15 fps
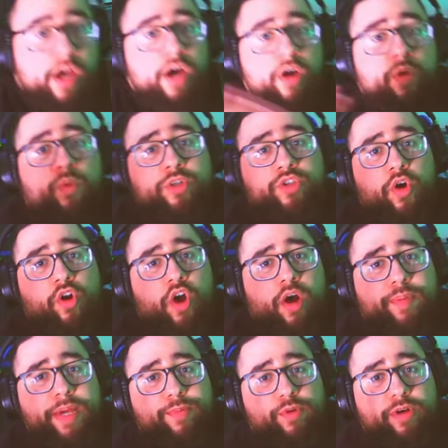What's going on,
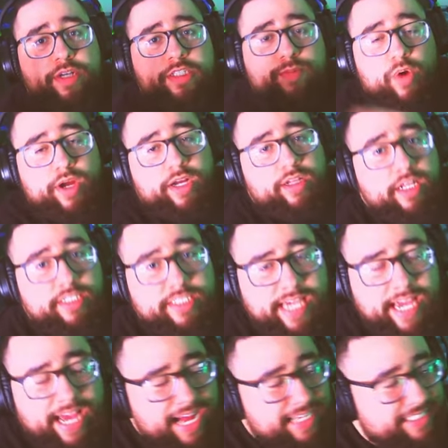people? It's your boy Clutch
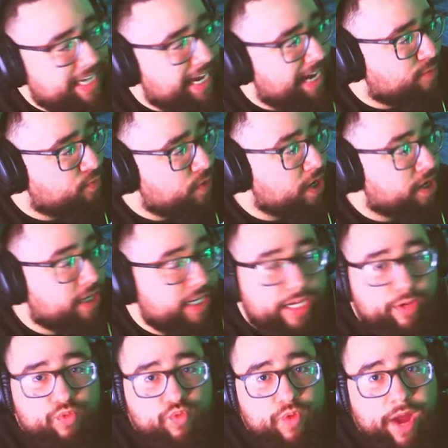Chaos, and we are gonna
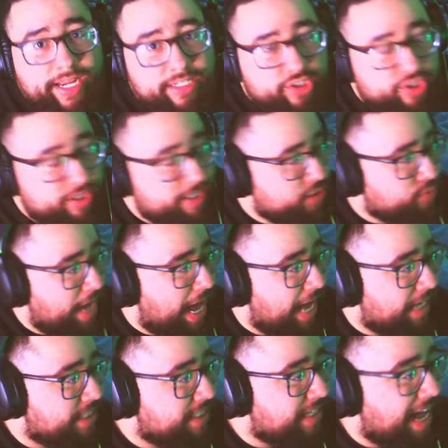get right to this
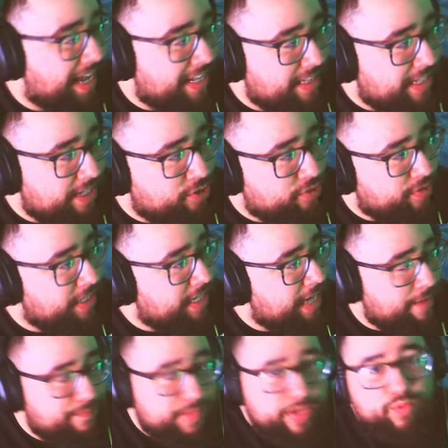reaction. I literally
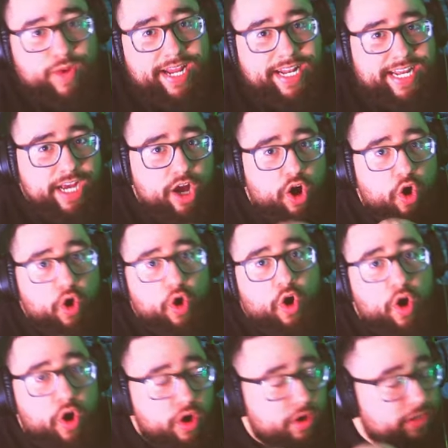have been waiting
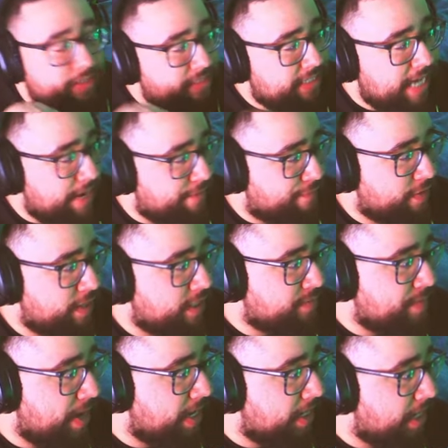all day for this,
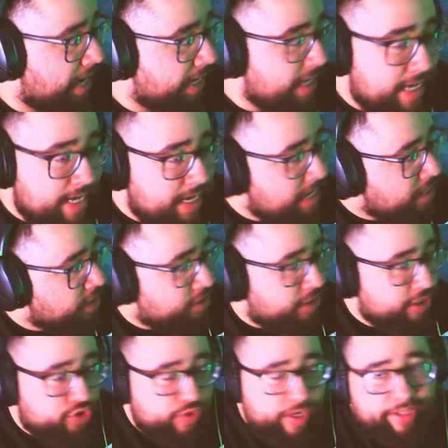man. Like,
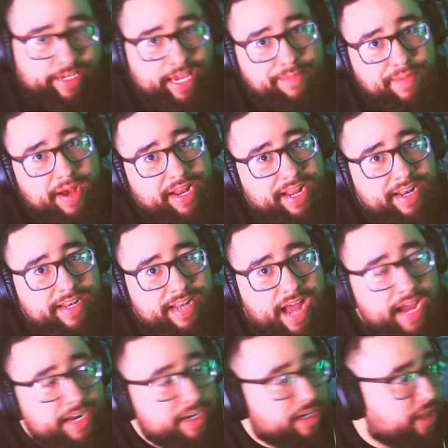this trailer came out at
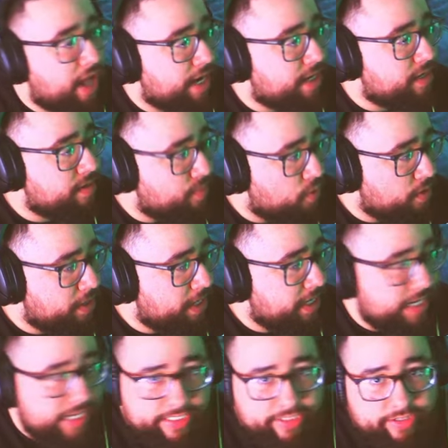nine o'clock in the morning
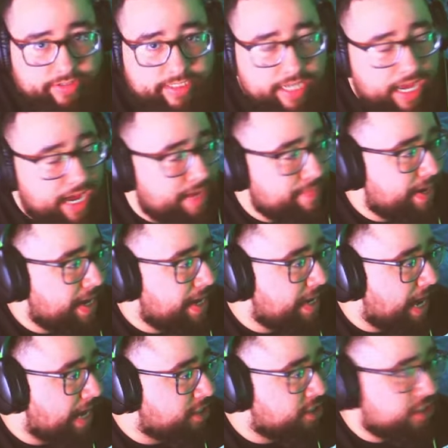Eastern time, and
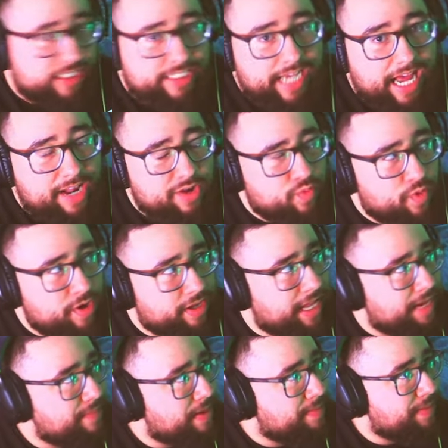I just got out of work
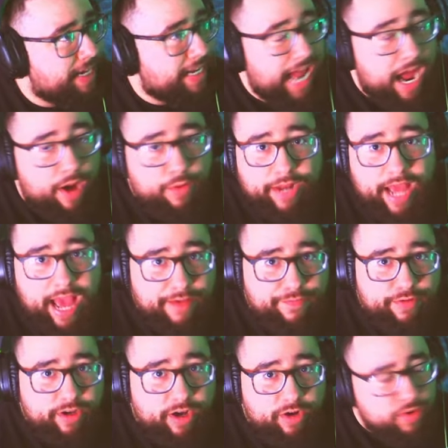like maybe like an hour and a half
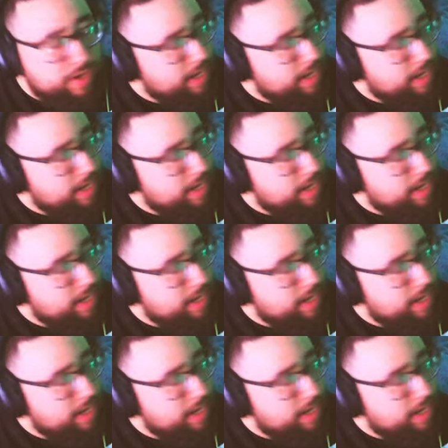ago.